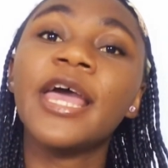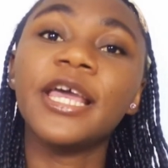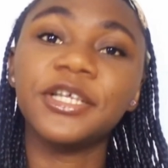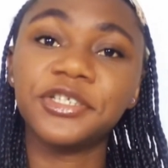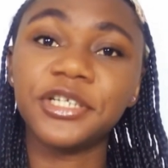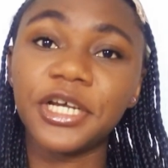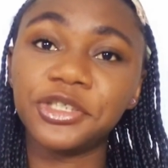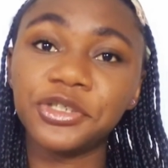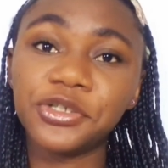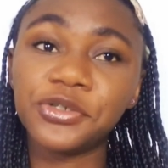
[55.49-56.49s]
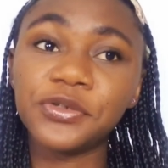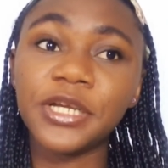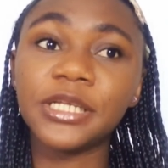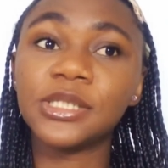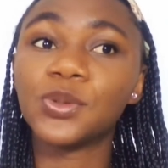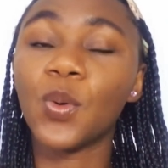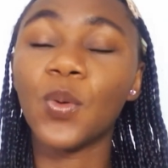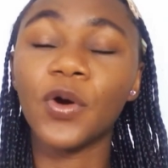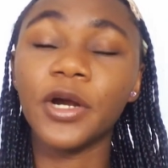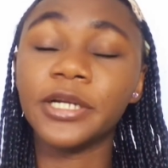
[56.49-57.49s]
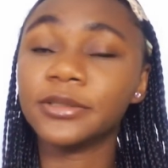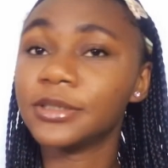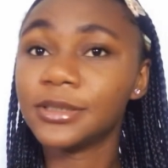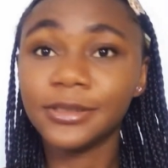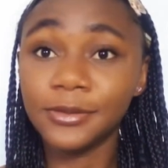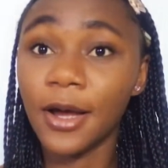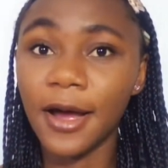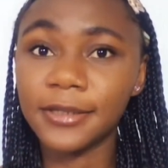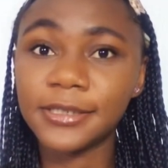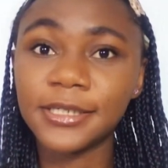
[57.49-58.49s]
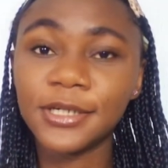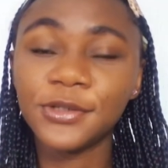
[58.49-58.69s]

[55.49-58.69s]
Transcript: international students or not.